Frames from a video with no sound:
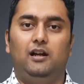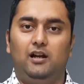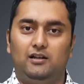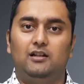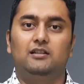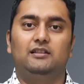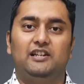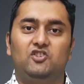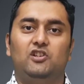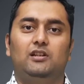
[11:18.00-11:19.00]
under the
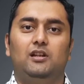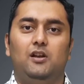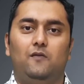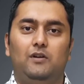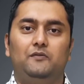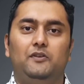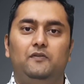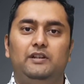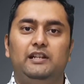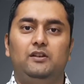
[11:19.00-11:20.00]
section
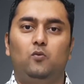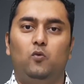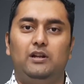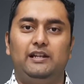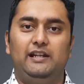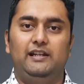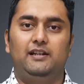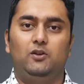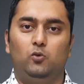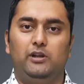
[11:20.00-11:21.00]
115(1)(a)
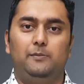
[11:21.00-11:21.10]
to